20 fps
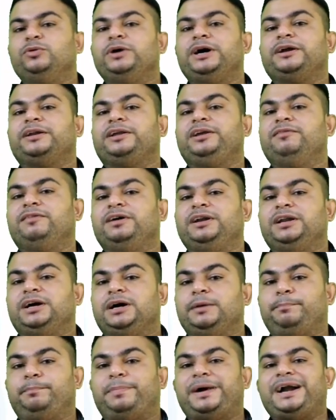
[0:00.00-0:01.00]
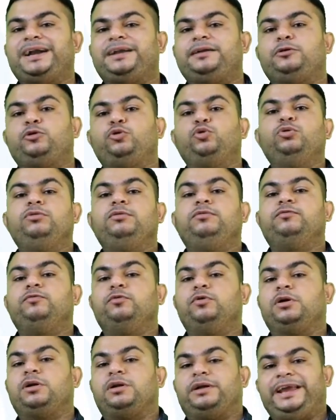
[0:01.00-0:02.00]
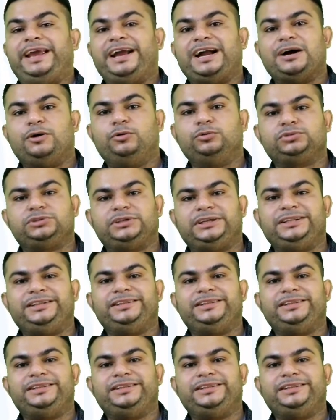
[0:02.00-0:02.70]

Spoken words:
you are given a part 2 for accounts.